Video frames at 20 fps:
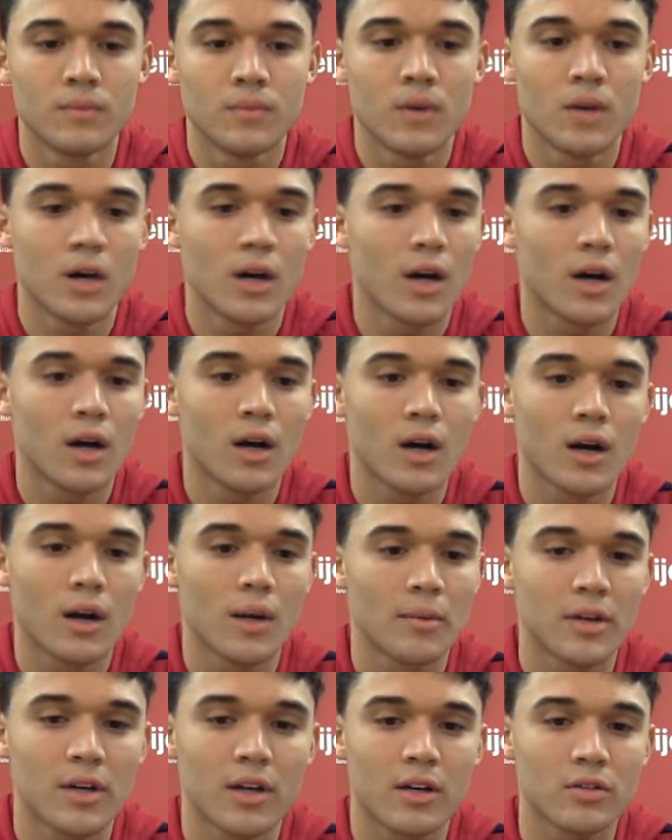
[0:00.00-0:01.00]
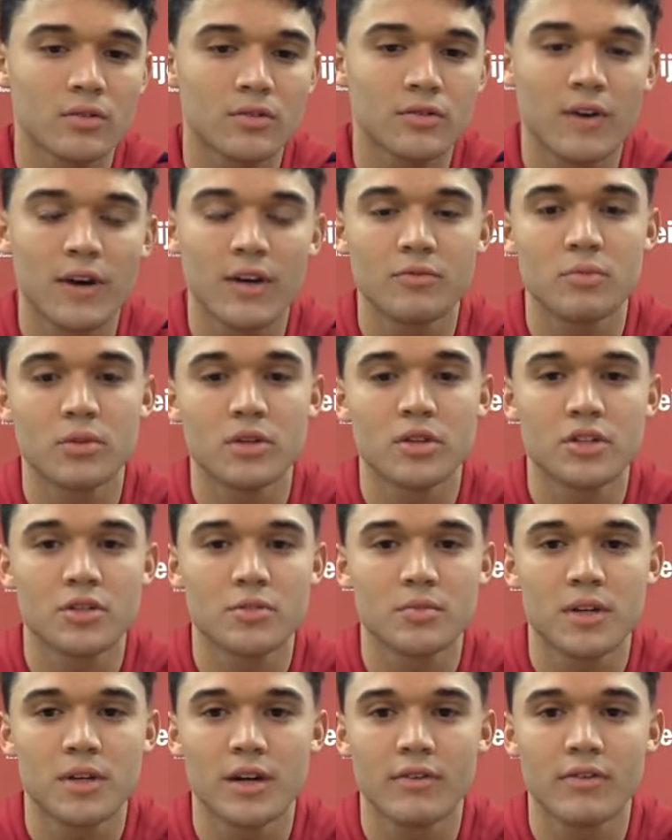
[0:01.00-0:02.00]
I mean, Coach Five pushes
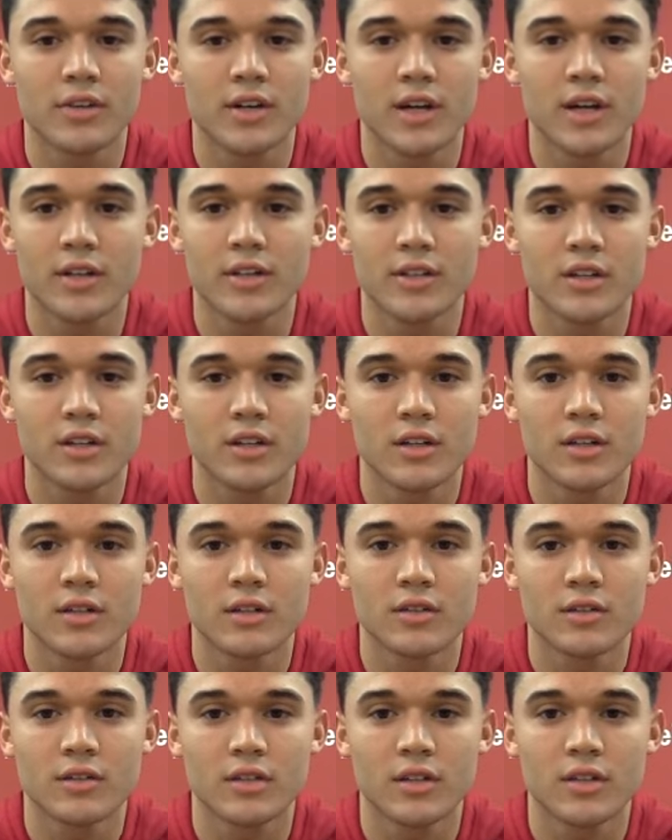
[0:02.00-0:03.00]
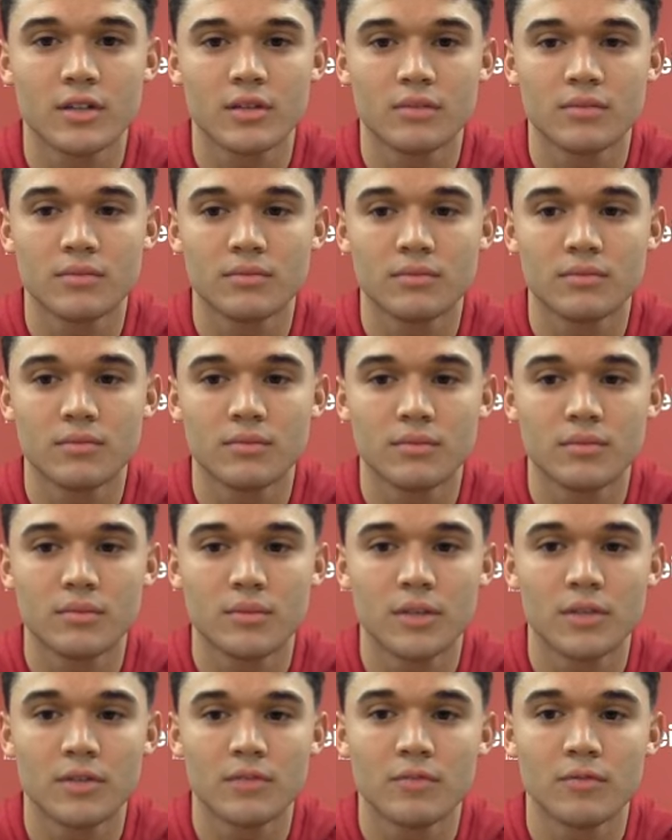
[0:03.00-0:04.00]
me every day to
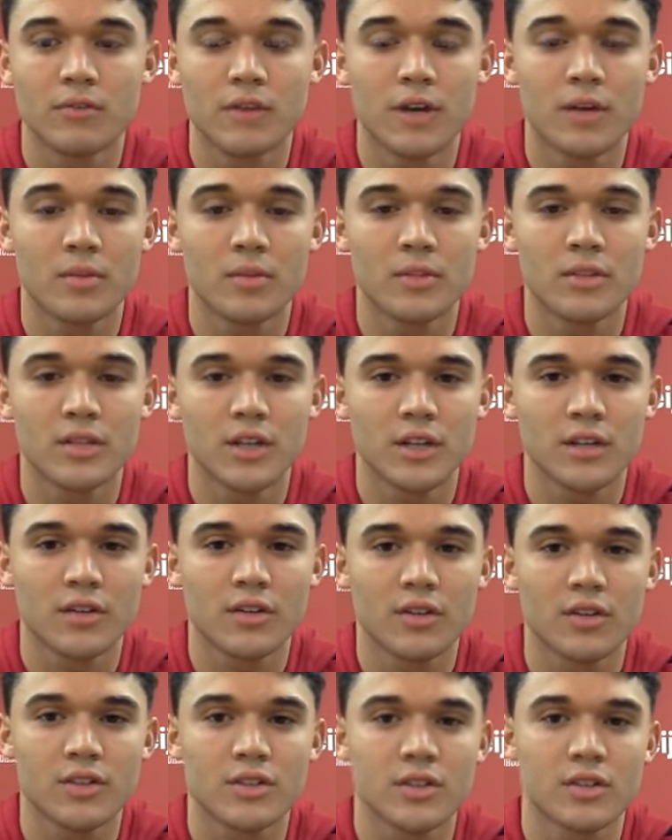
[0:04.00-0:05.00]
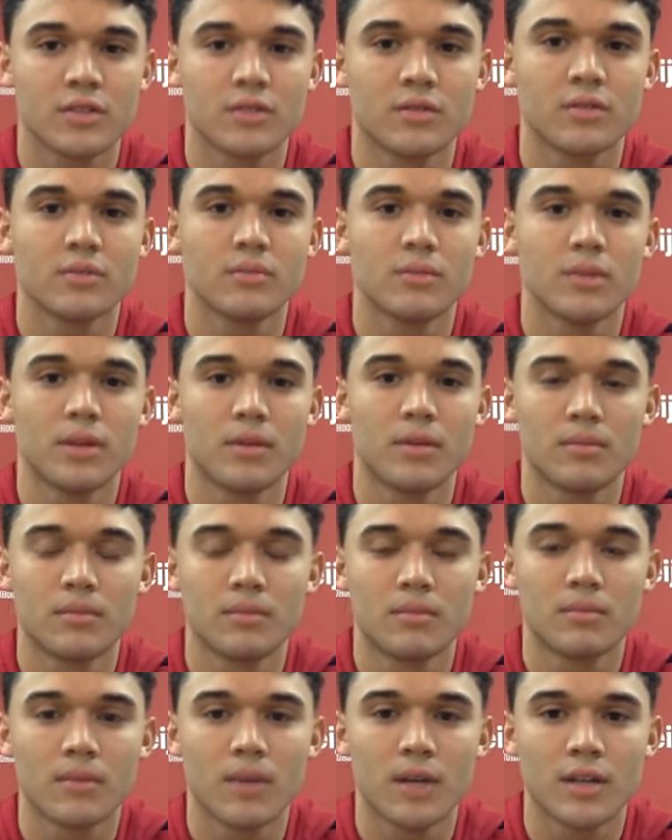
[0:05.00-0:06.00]
be very meticulous in
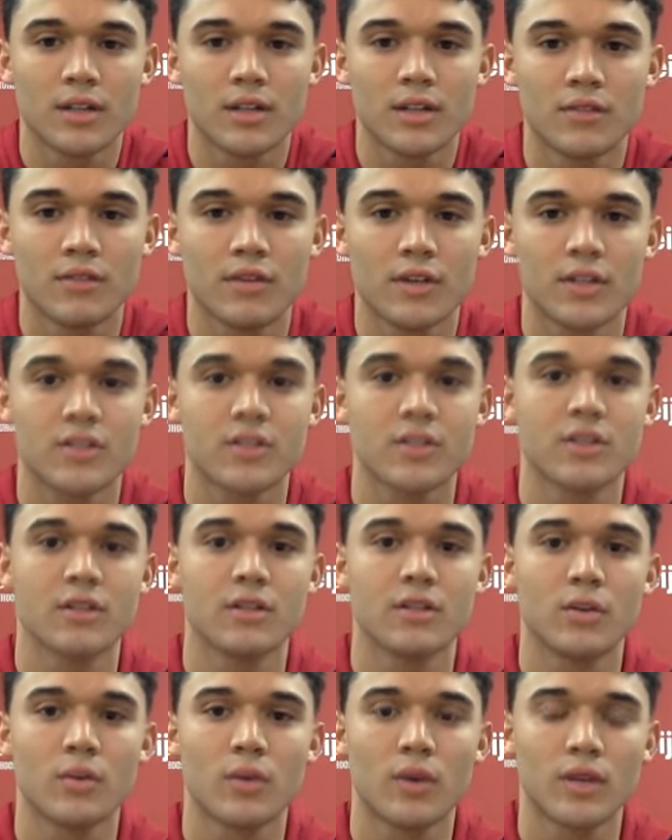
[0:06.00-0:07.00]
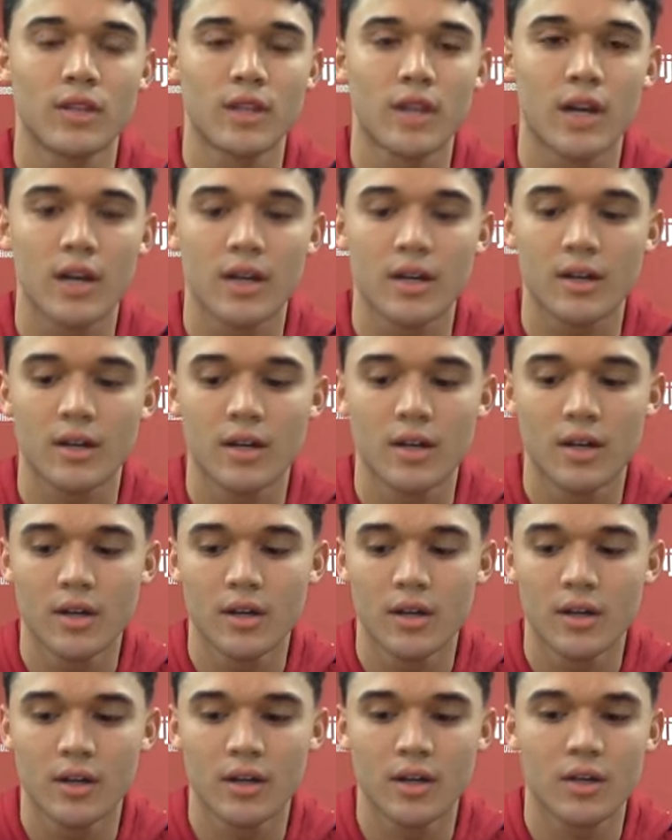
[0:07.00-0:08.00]
my defense and the way that I,
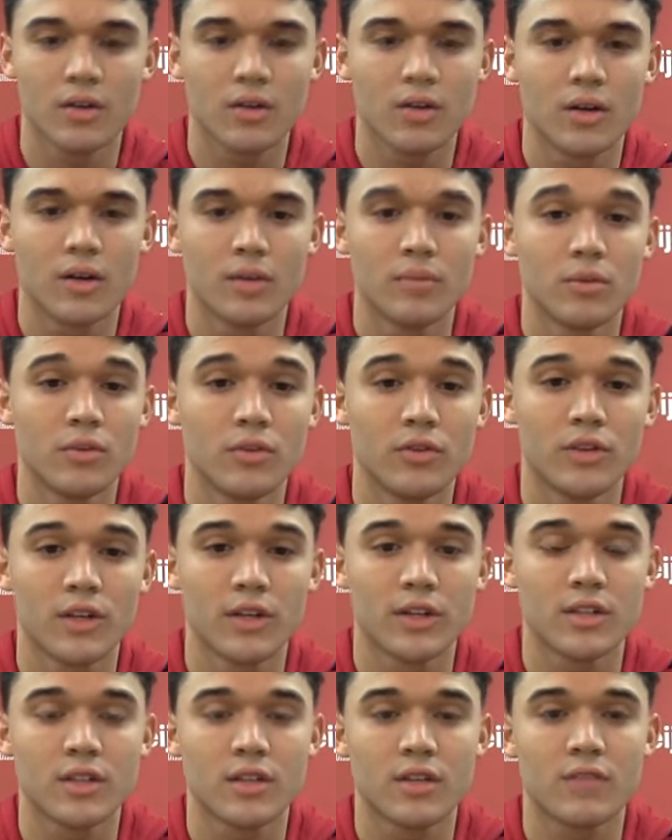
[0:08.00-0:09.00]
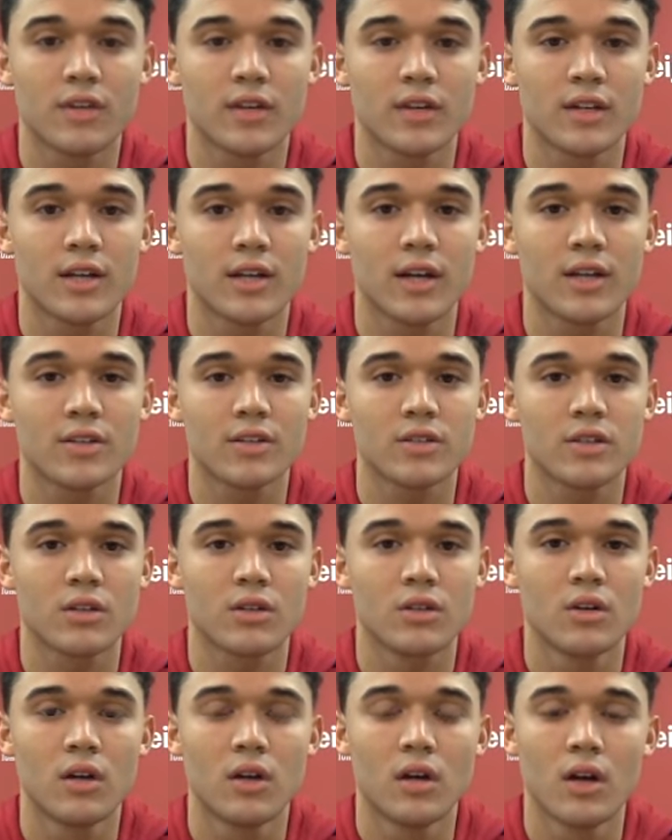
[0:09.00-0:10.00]
you know, am moving and stuff like that.
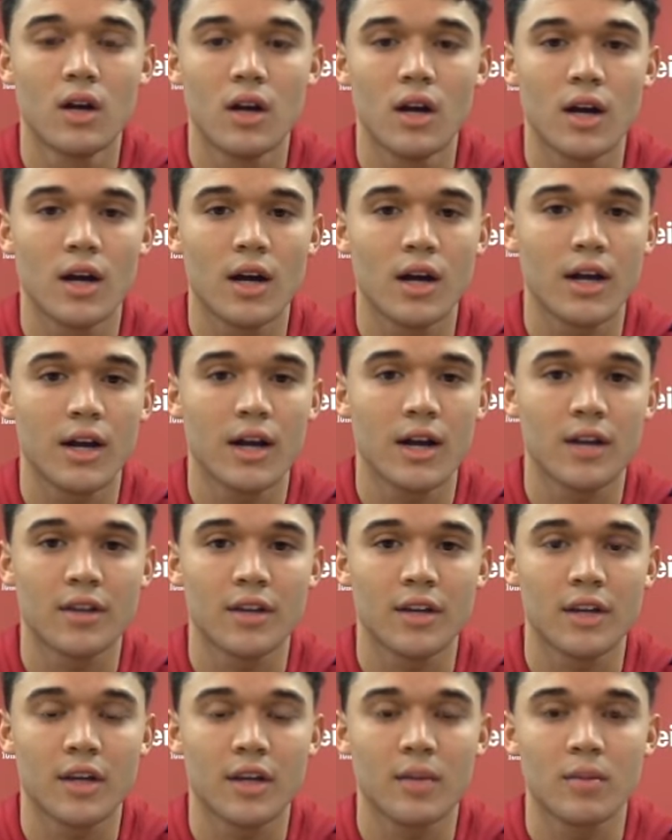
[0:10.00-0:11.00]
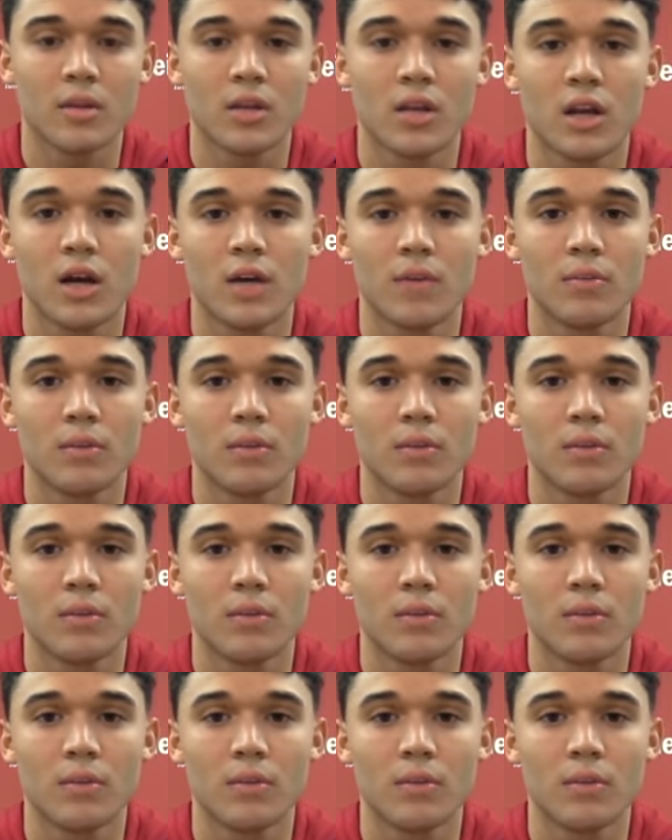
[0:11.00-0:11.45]
So I got to thank him a lot.